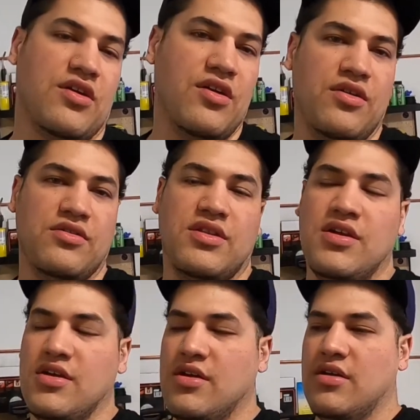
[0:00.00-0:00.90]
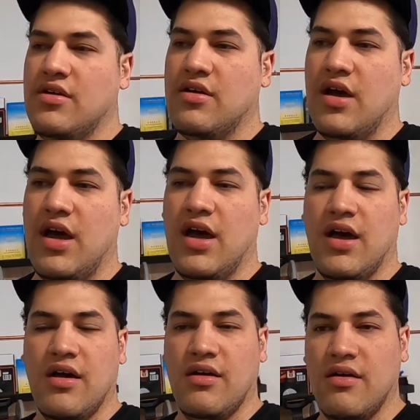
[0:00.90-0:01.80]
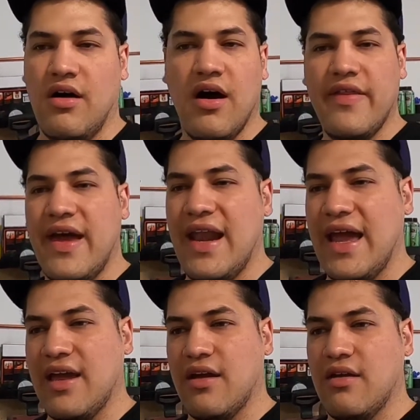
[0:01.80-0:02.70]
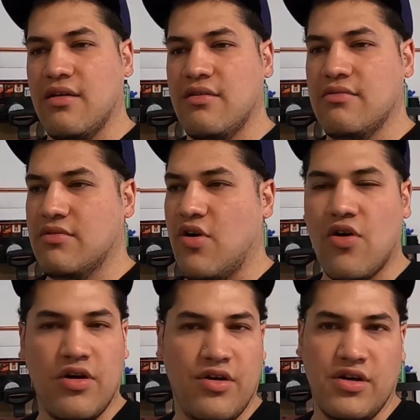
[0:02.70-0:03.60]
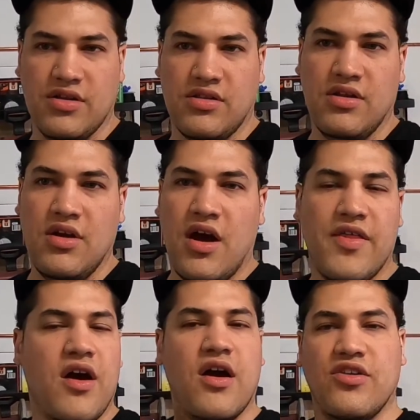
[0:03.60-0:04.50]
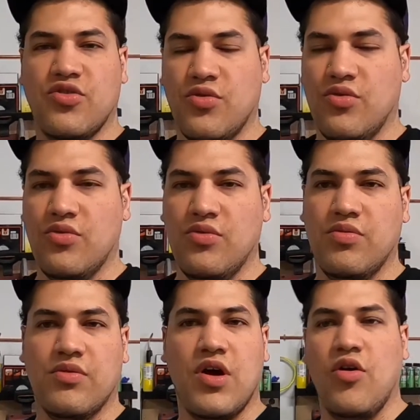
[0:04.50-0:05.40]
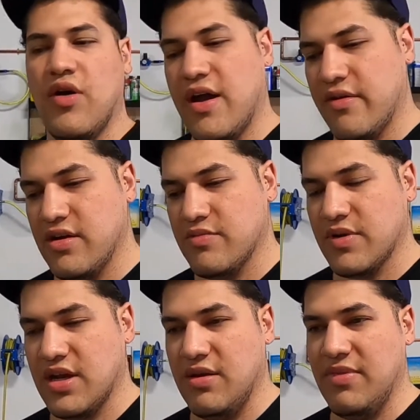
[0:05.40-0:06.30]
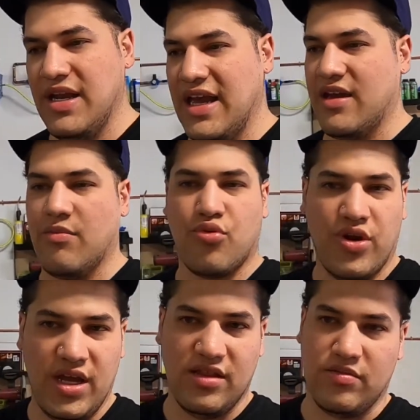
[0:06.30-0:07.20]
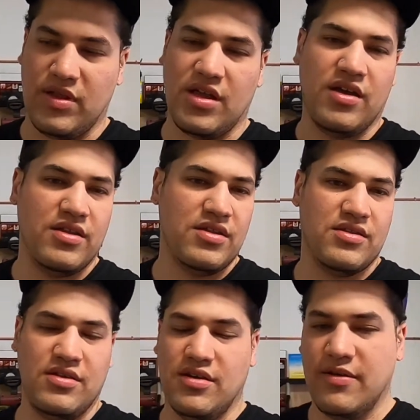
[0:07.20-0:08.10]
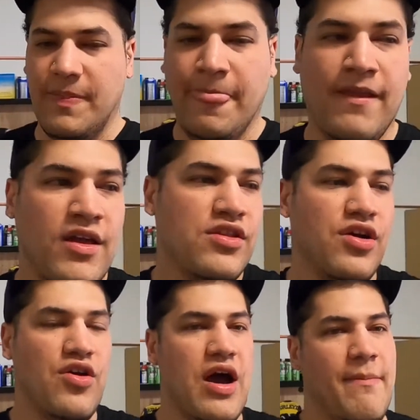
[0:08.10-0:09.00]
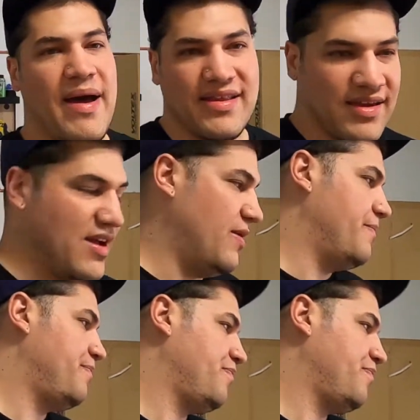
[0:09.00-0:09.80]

coats, all that, like corners, all the hard to coat areas were gonna be like a breeze with all this, you know? So I bought the gun.